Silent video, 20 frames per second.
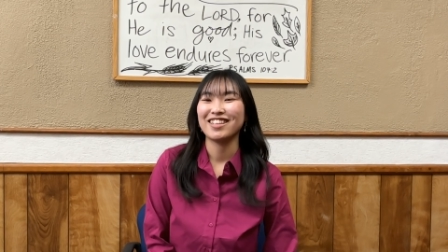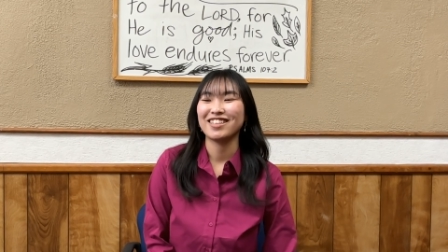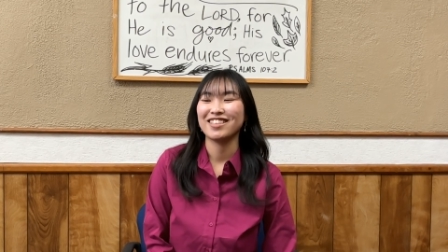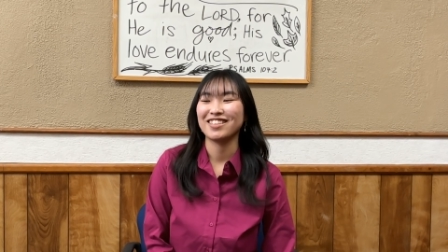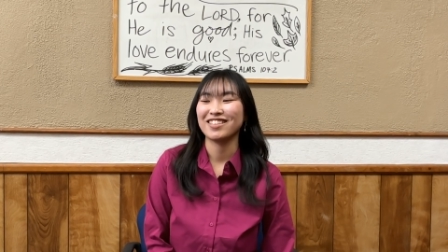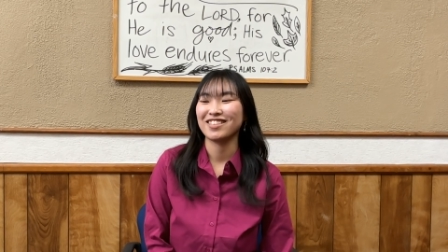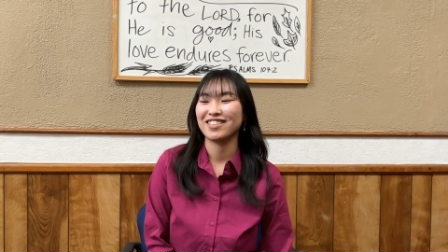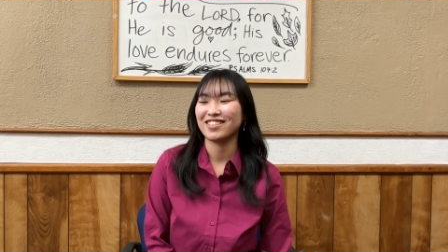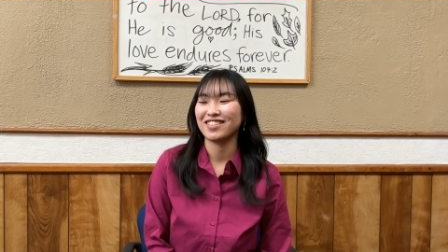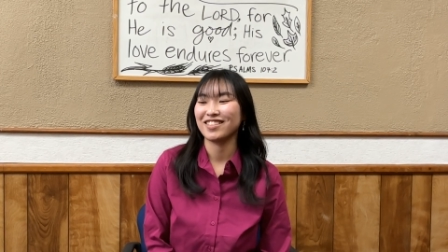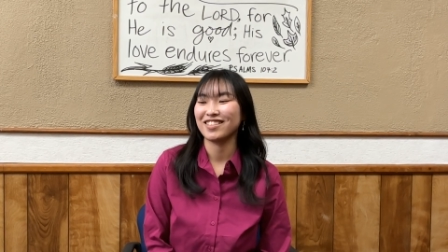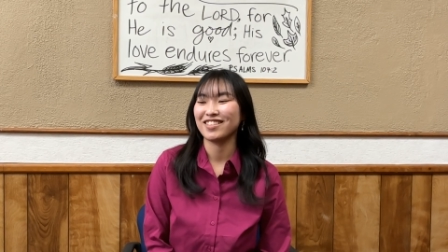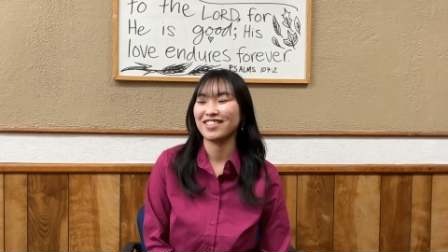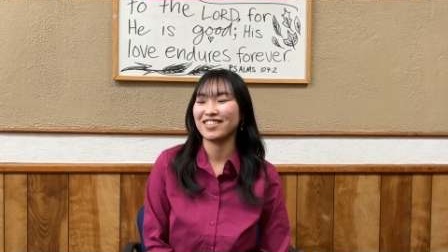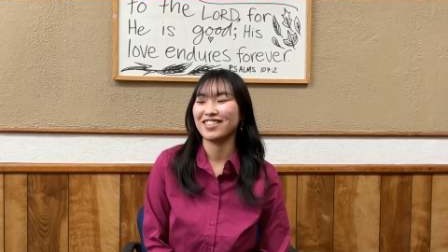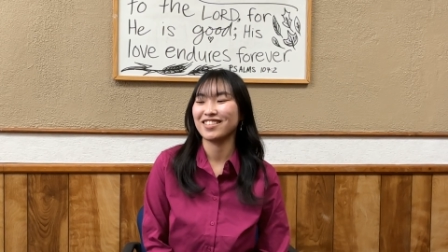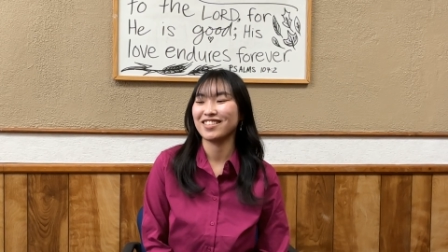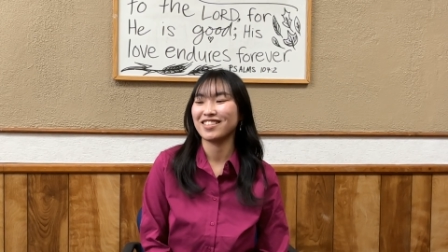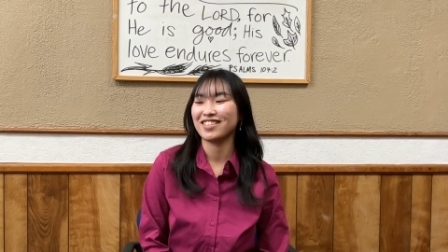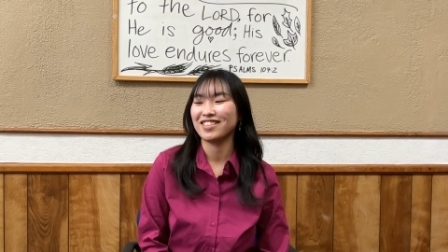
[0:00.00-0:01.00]
So, we're going to start
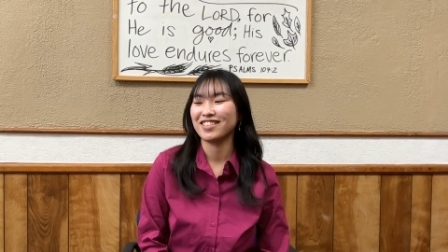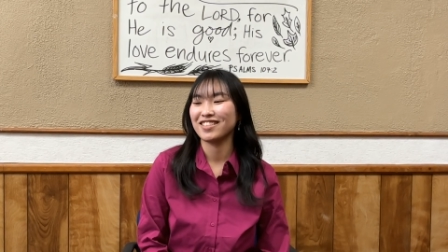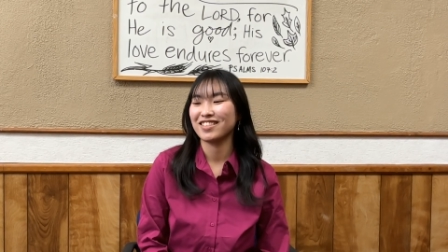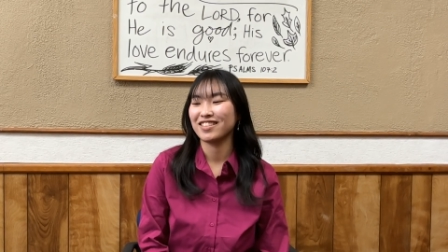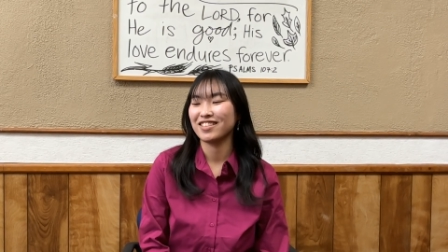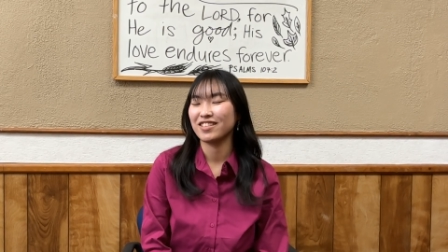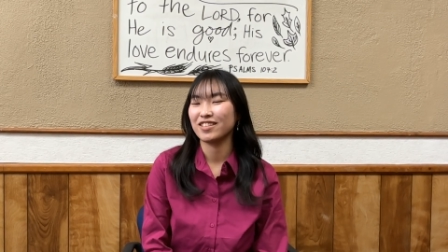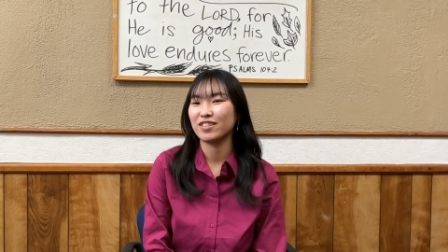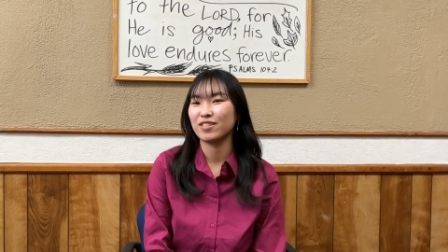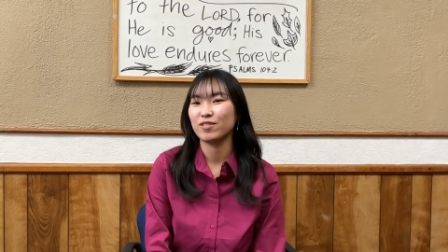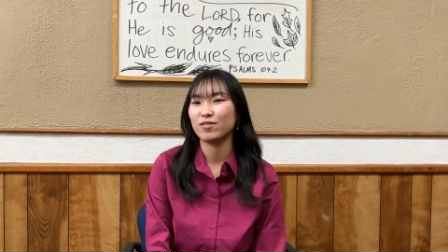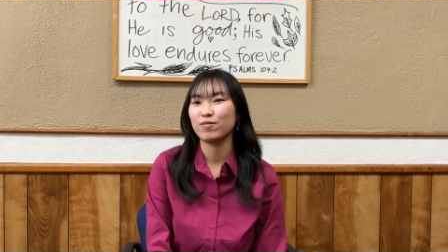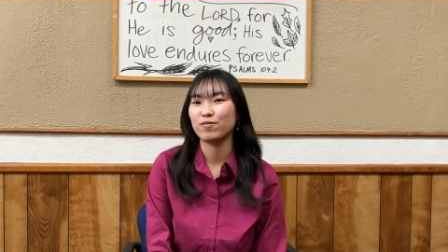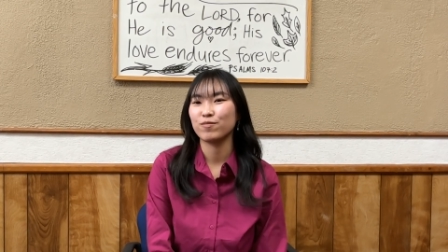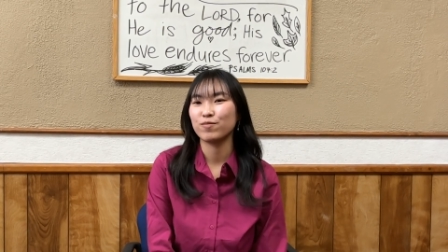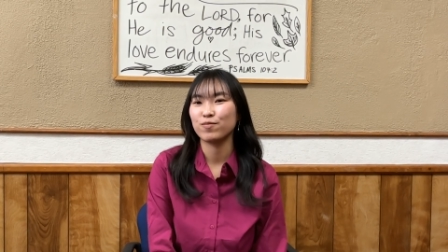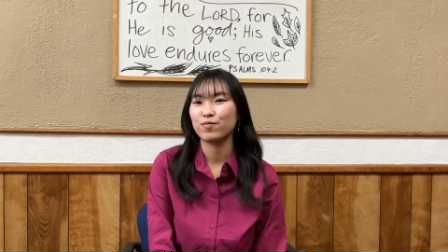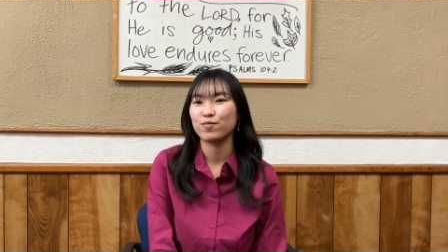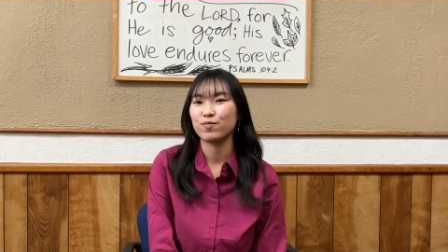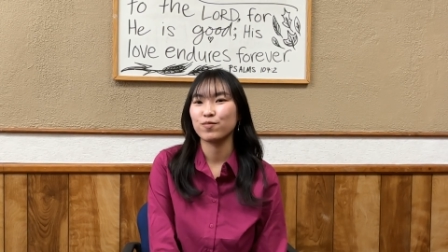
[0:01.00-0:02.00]
off with you introducing
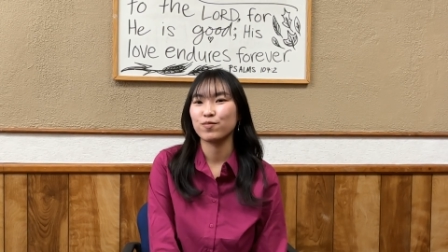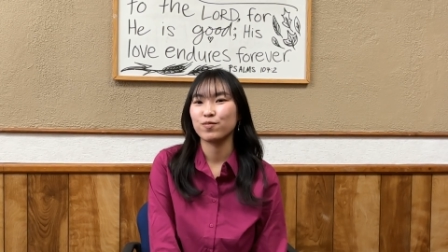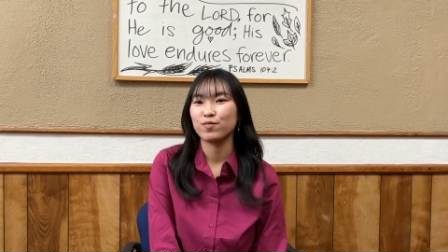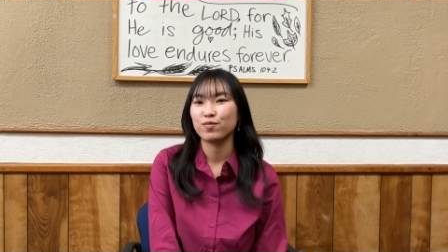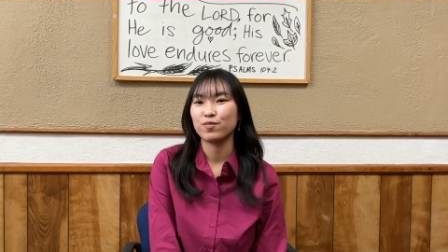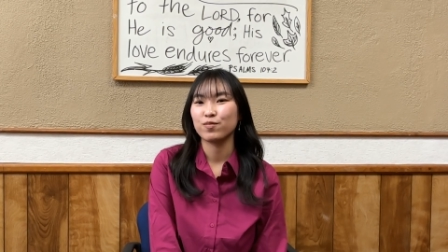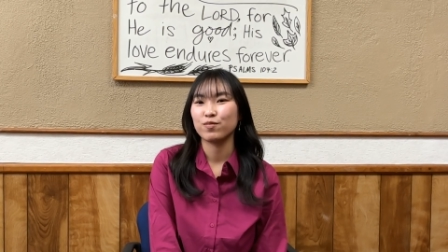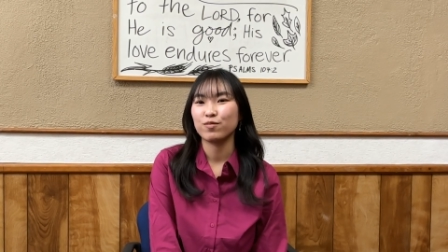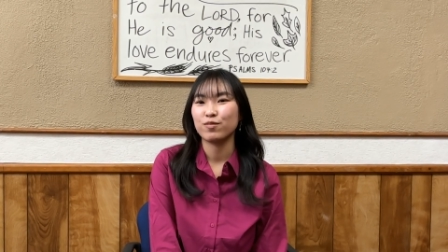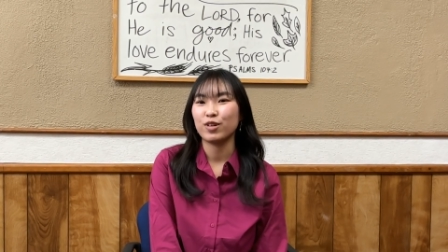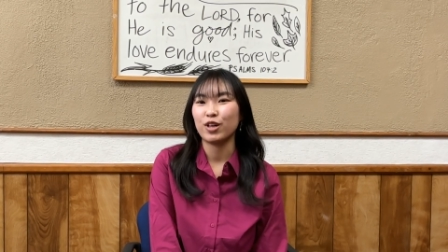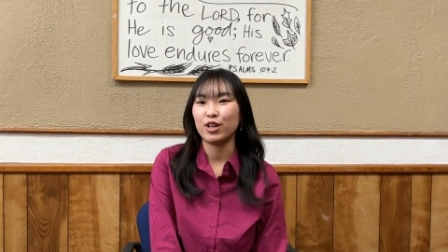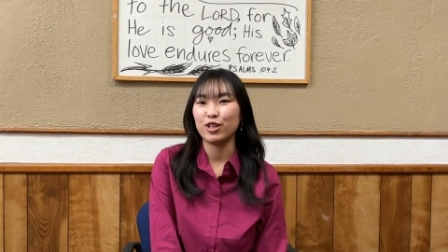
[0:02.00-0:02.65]
yourself okay.